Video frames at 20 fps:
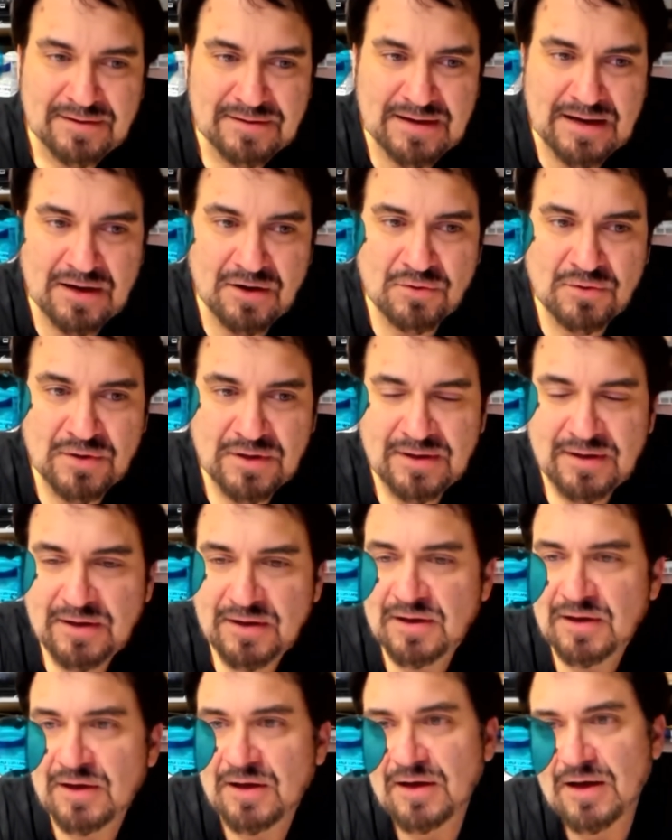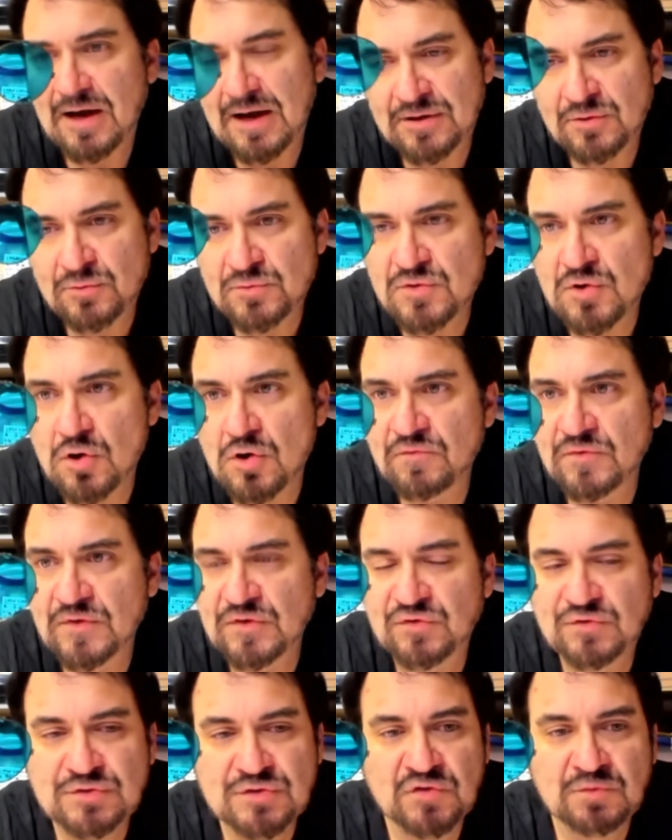Now, I don't know if
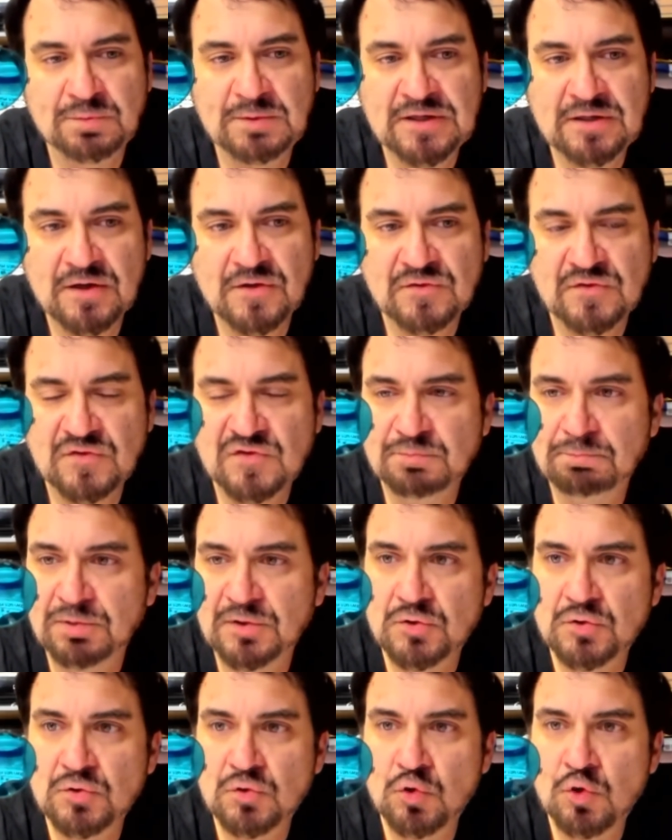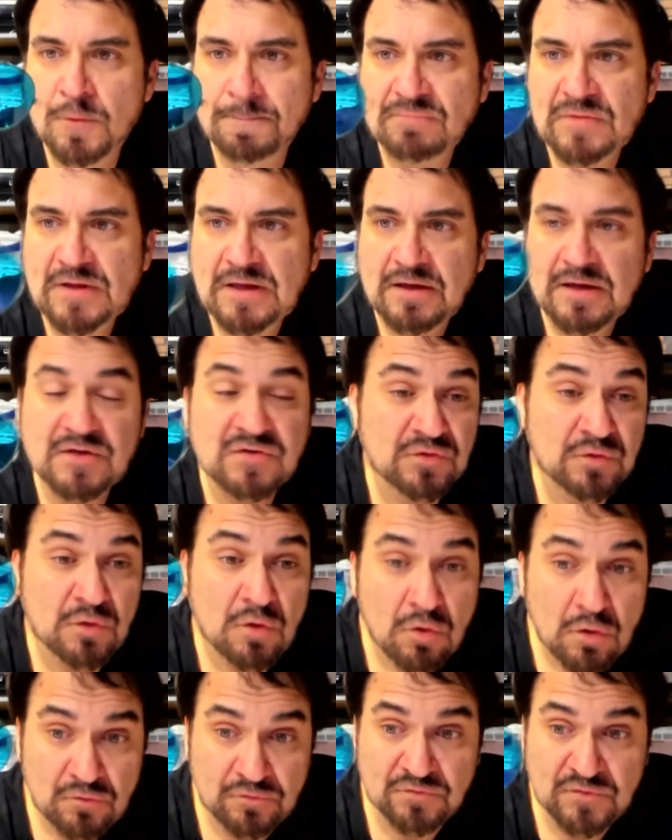it's just because it's blue, it's
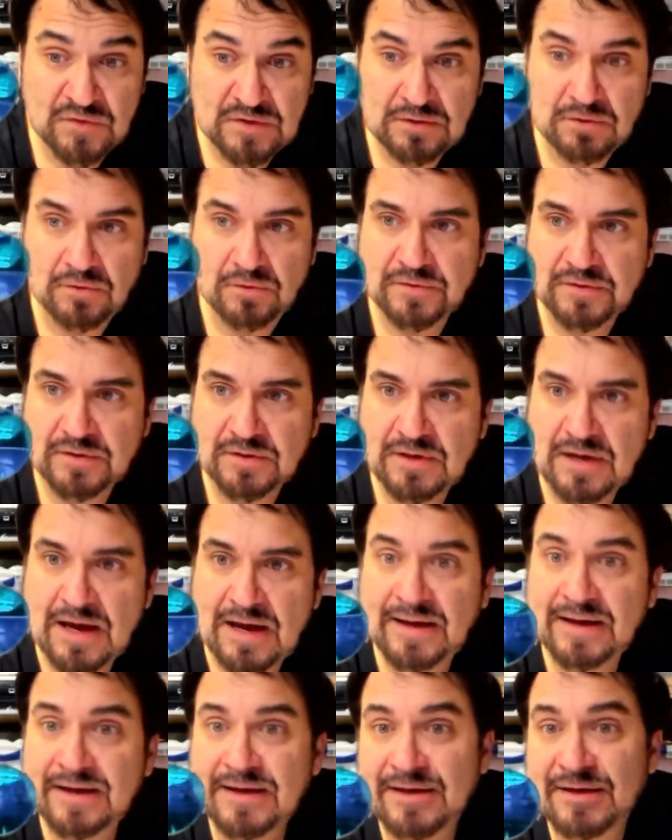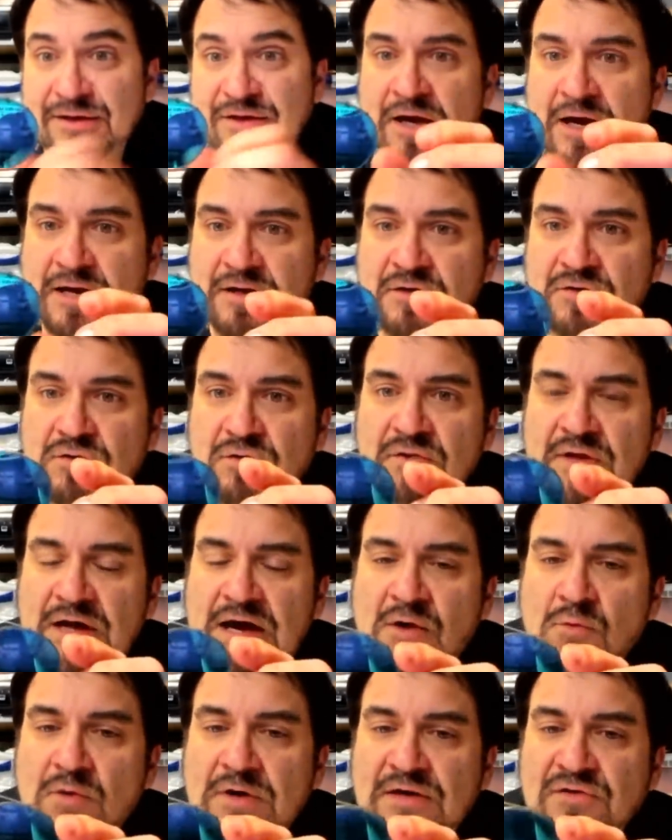gold filled. And I kind of knew
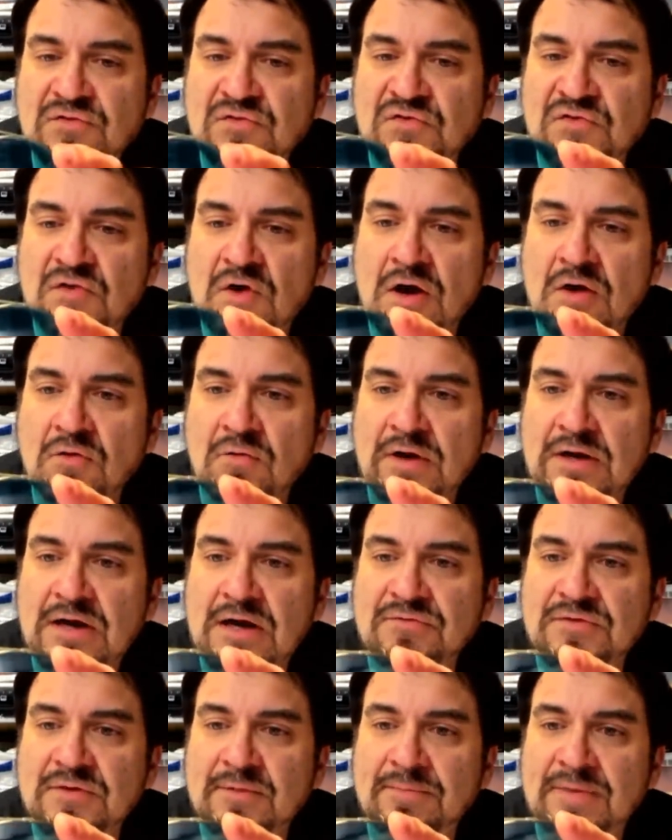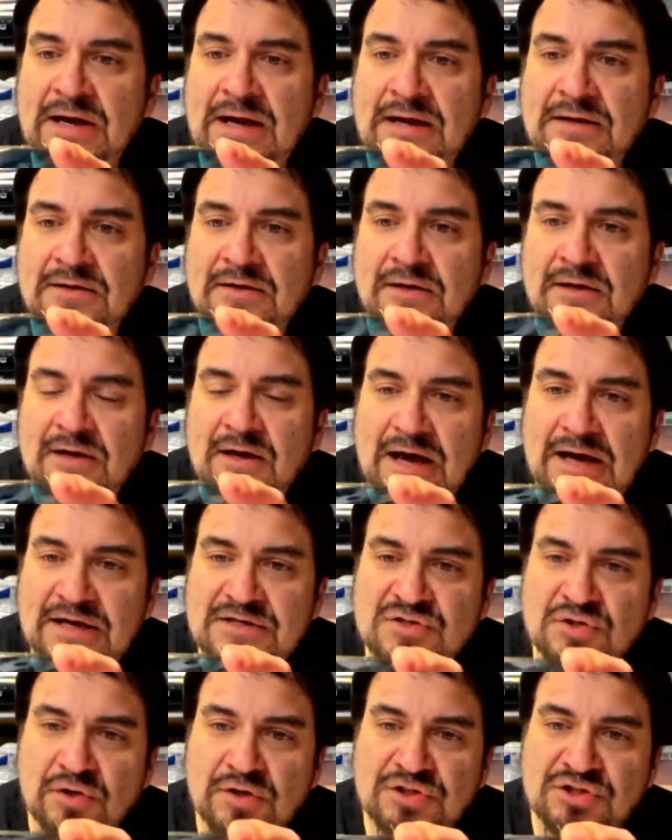that when I saw it right off the bat. I
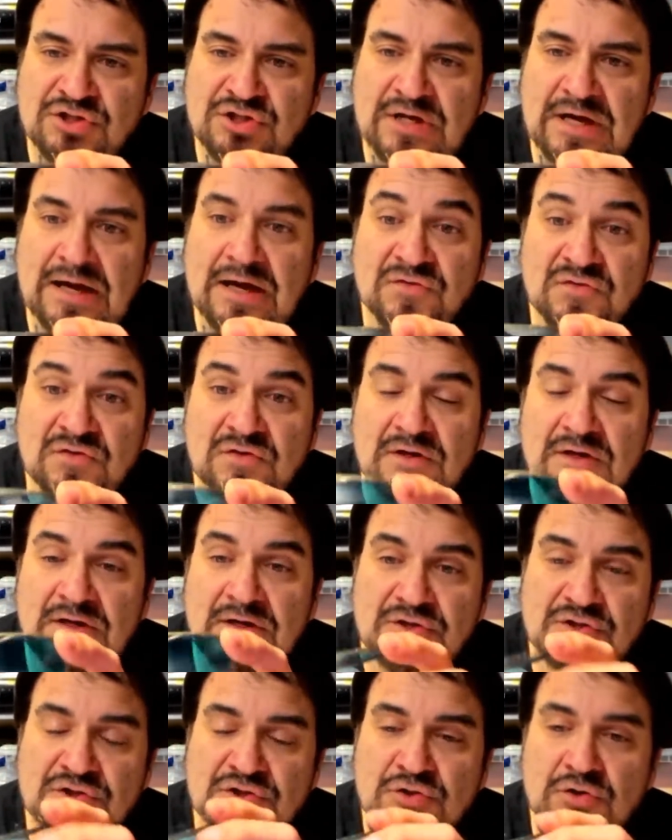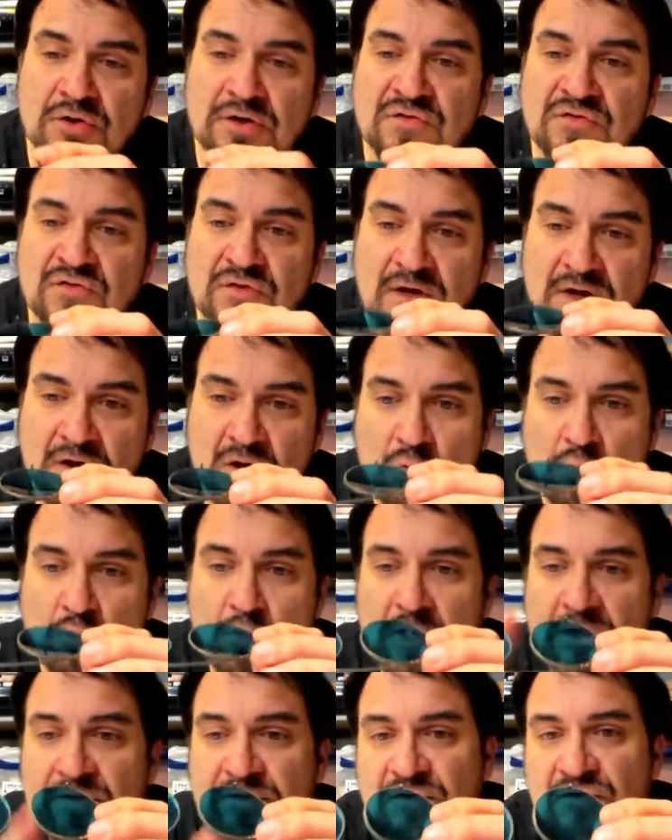took a chance, and, it sure is
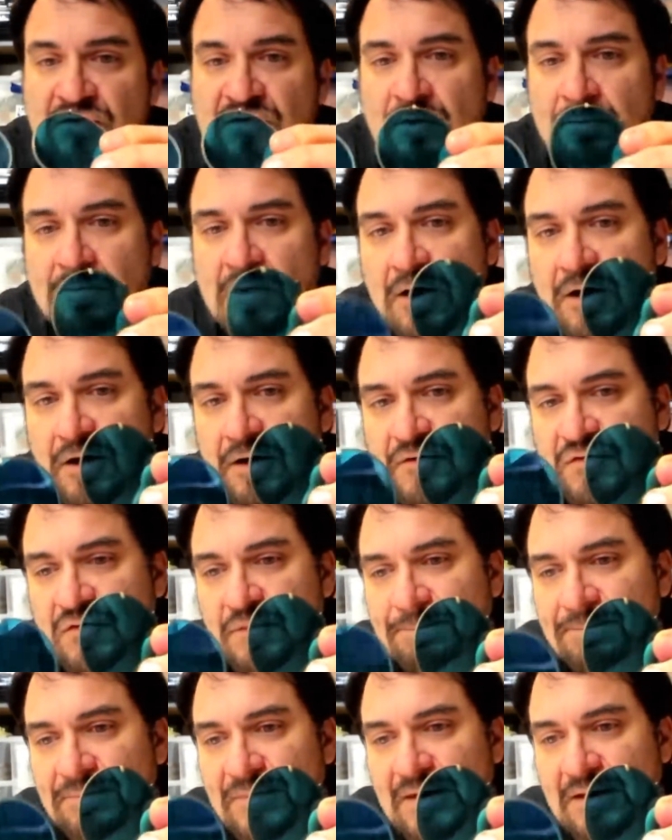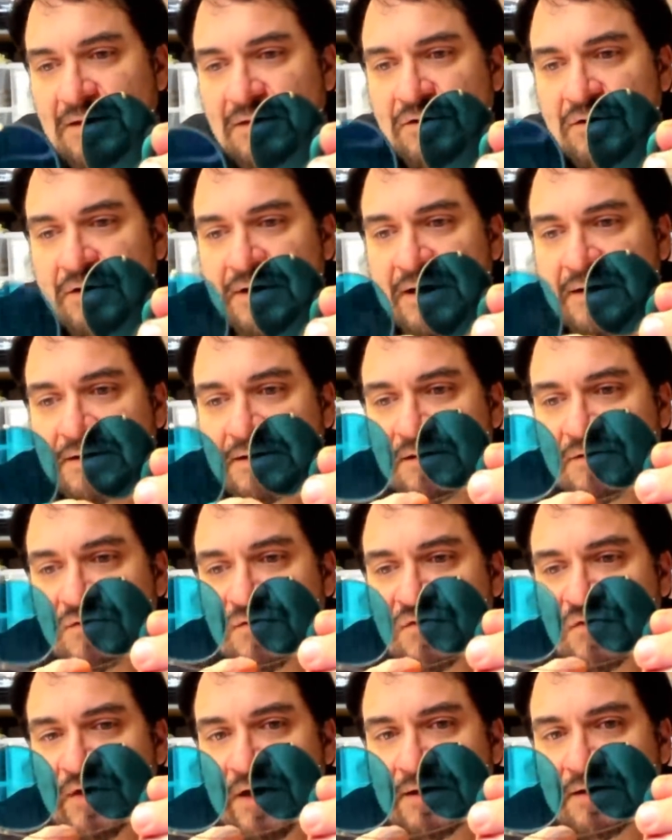where these are marked. You look on the
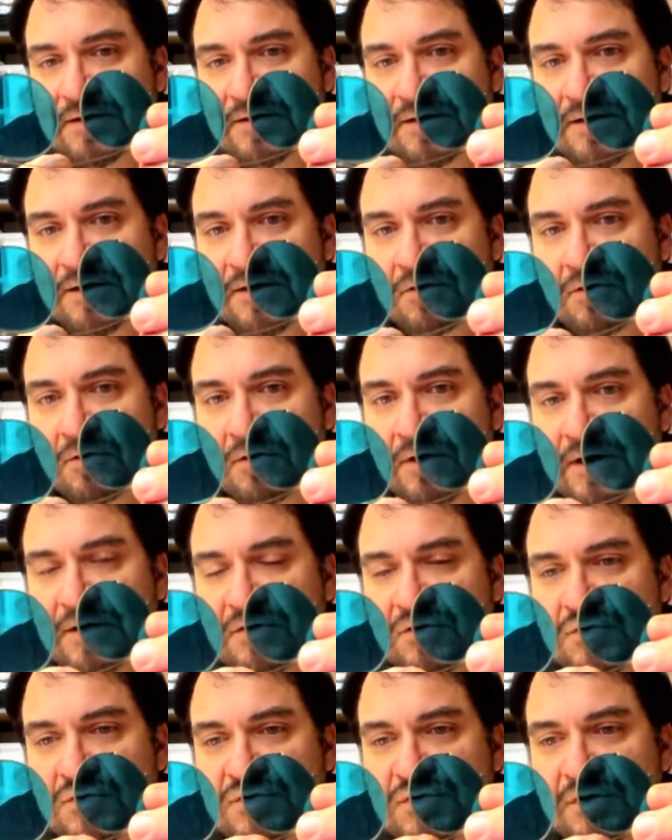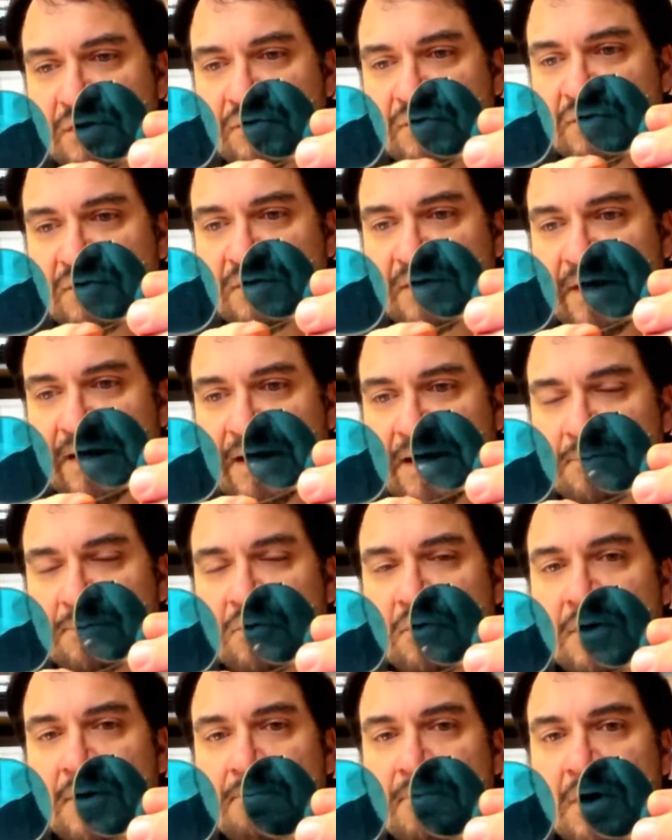inside in here, and usually there's a
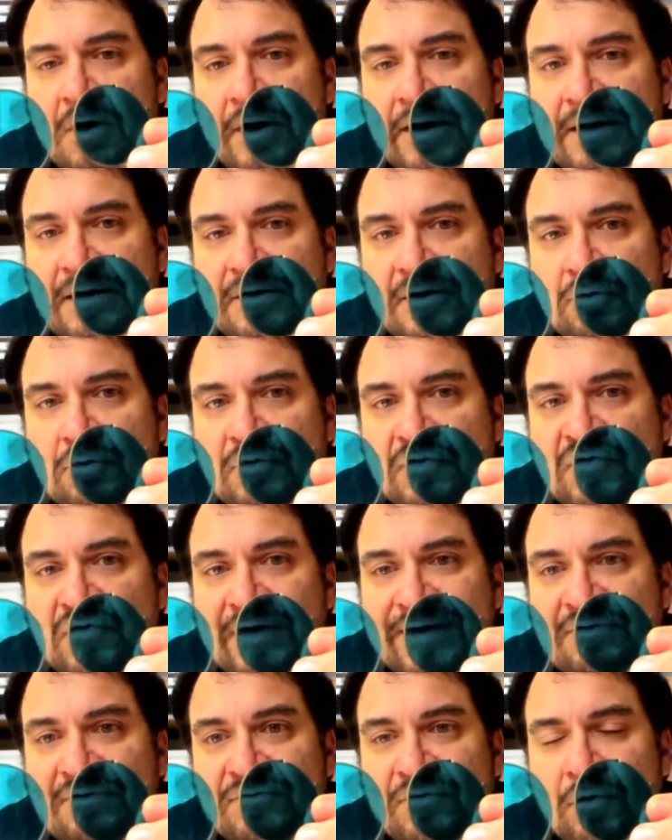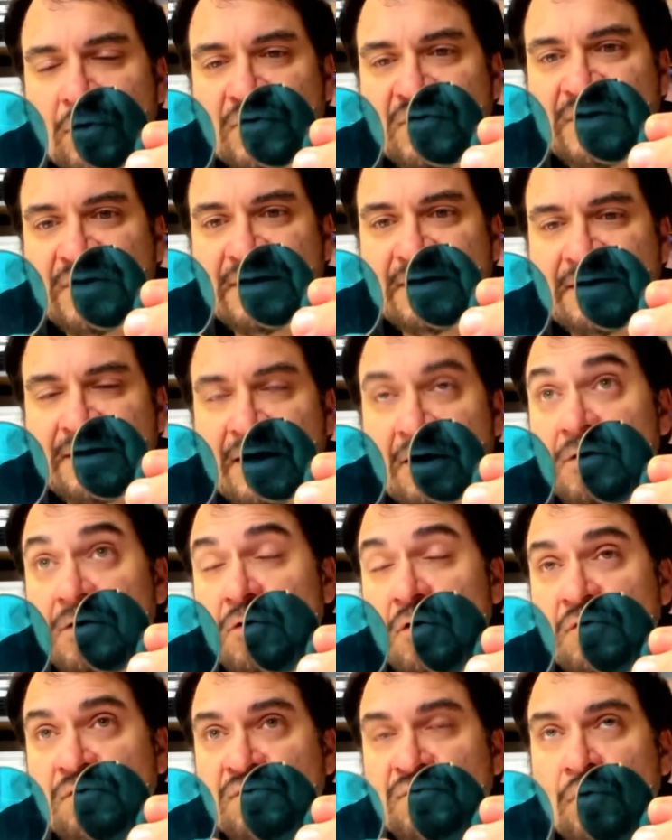name or a marking that'll say 14 karat
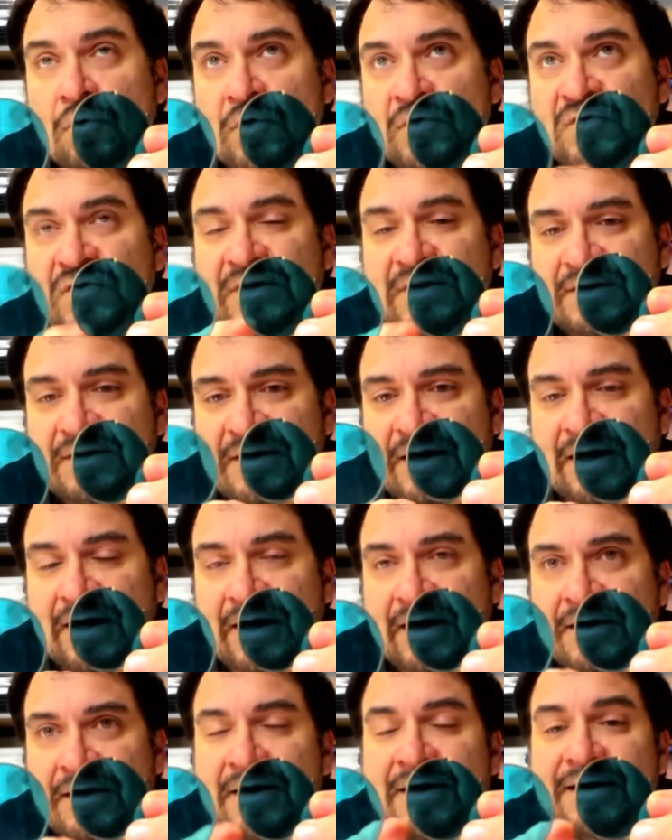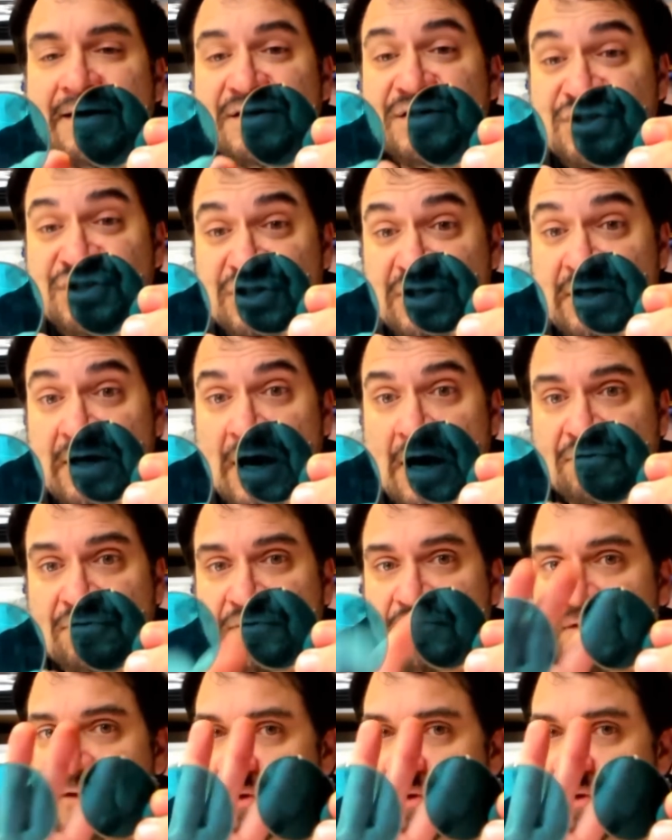or 14K GF.